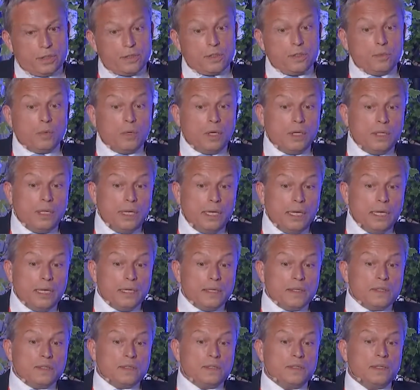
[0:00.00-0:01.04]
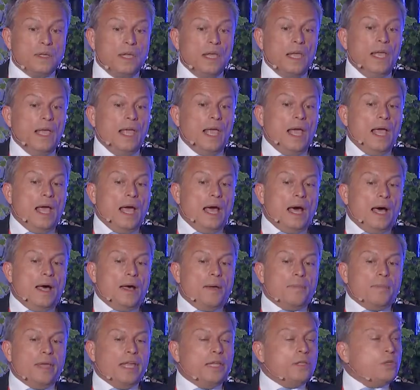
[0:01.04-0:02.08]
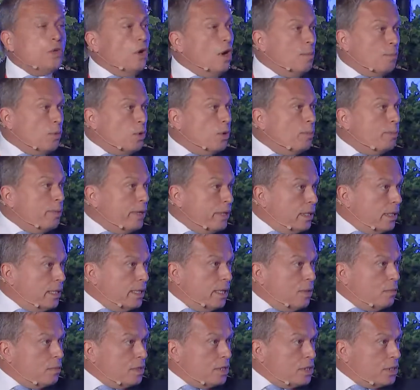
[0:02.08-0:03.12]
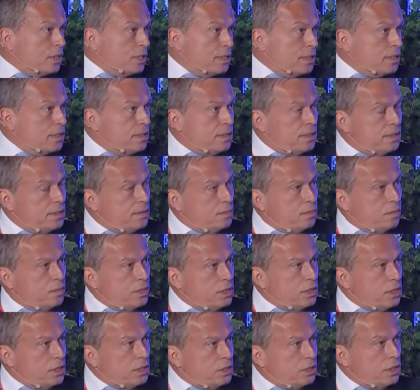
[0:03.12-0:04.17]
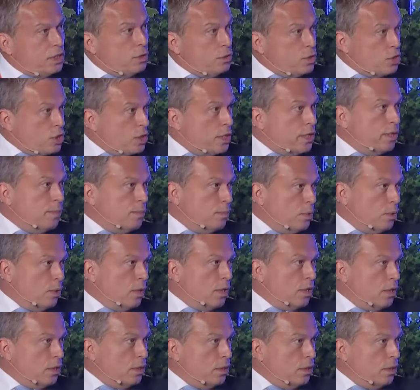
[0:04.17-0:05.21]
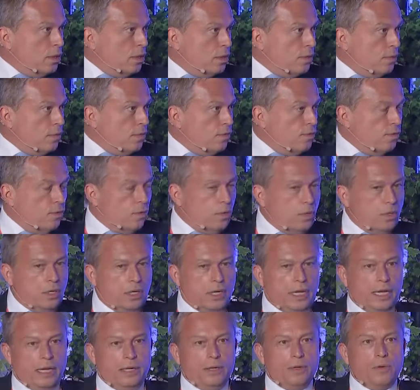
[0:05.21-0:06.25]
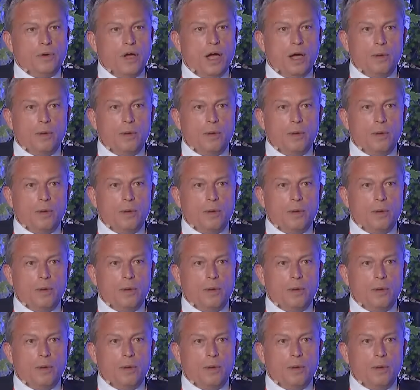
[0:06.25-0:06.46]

So one is interoperability, which is hugely important for NATO.